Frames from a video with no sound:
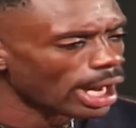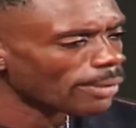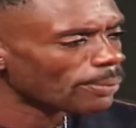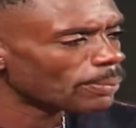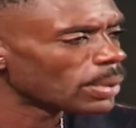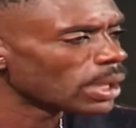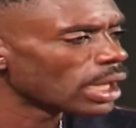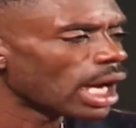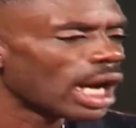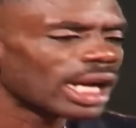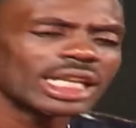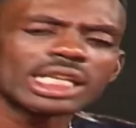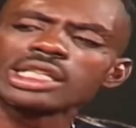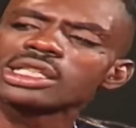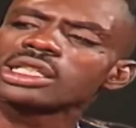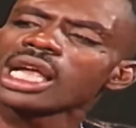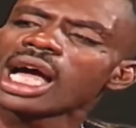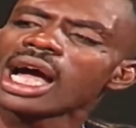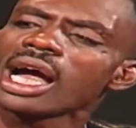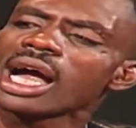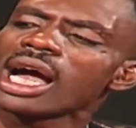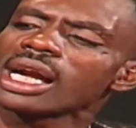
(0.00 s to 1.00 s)

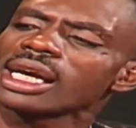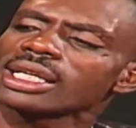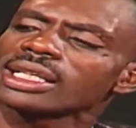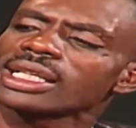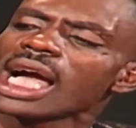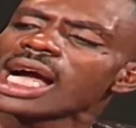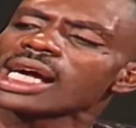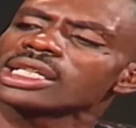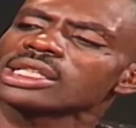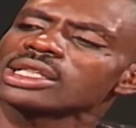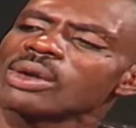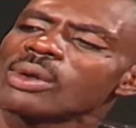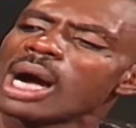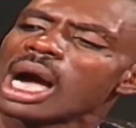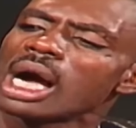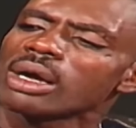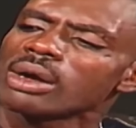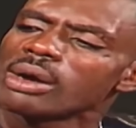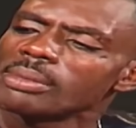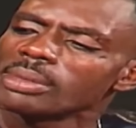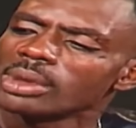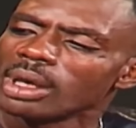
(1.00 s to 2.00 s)
I tax you
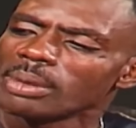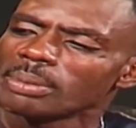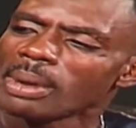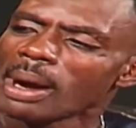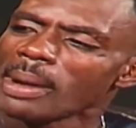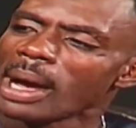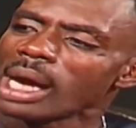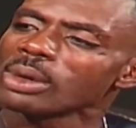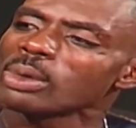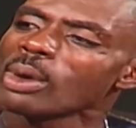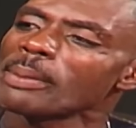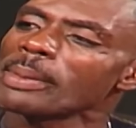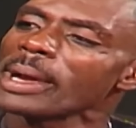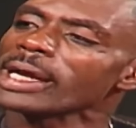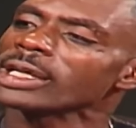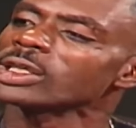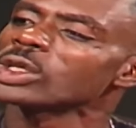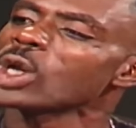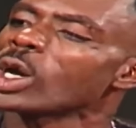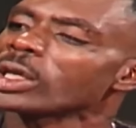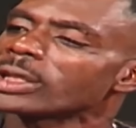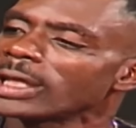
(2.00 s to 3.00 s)
and come down for me. I don't make
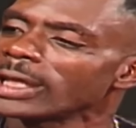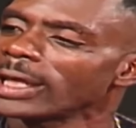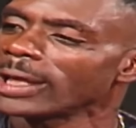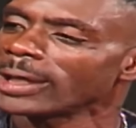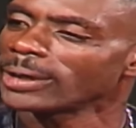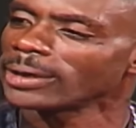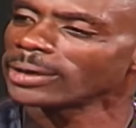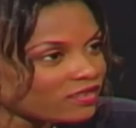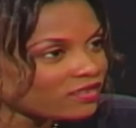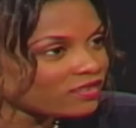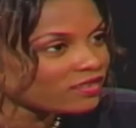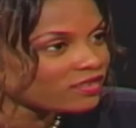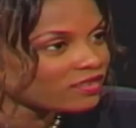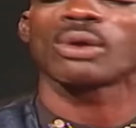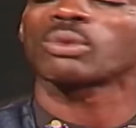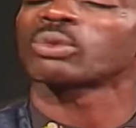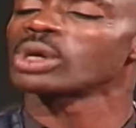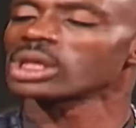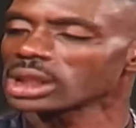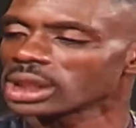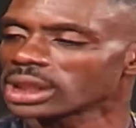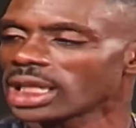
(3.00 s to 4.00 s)
nothing. But I
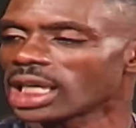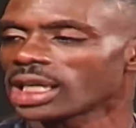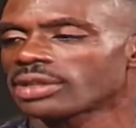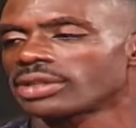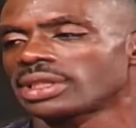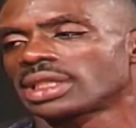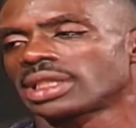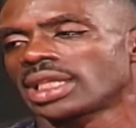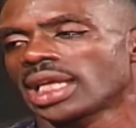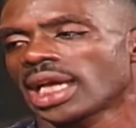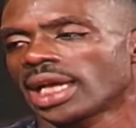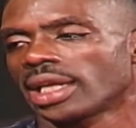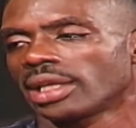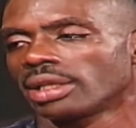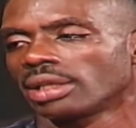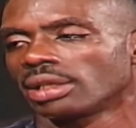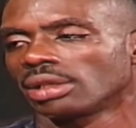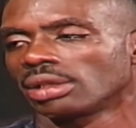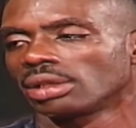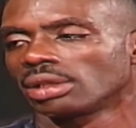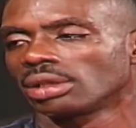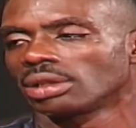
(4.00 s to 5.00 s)
wasn't a Christian.
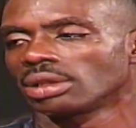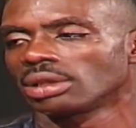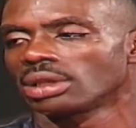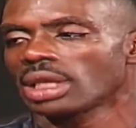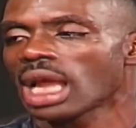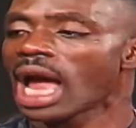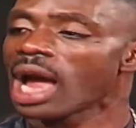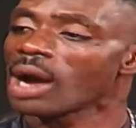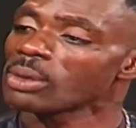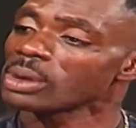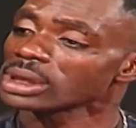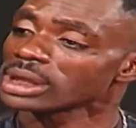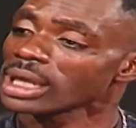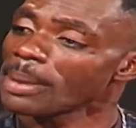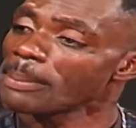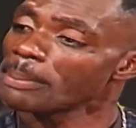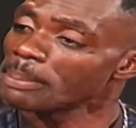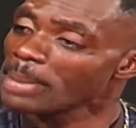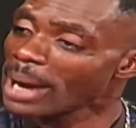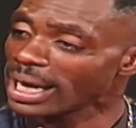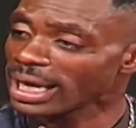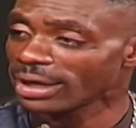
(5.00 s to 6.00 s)
I was a
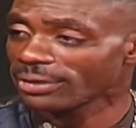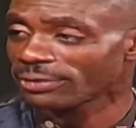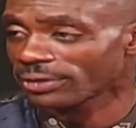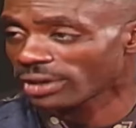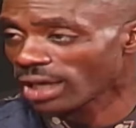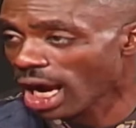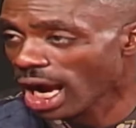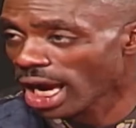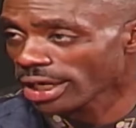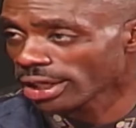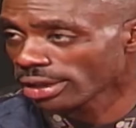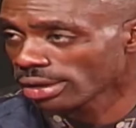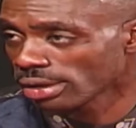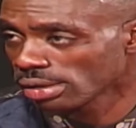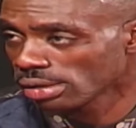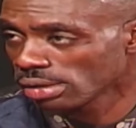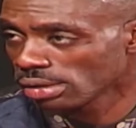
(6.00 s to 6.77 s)
man of God.